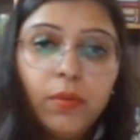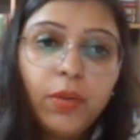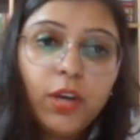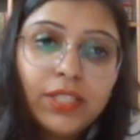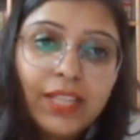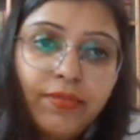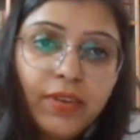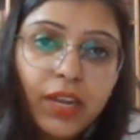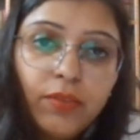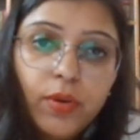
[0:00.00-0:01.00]
because
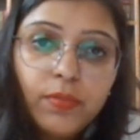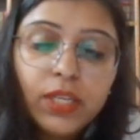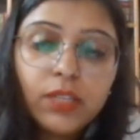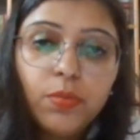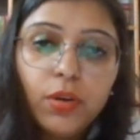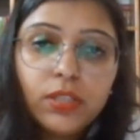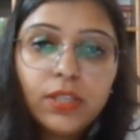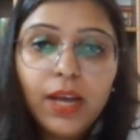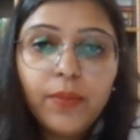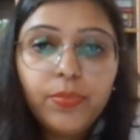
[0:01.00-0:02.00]
sulfur can form 6
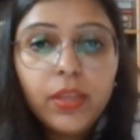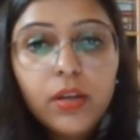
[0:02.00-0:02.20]
bonds now.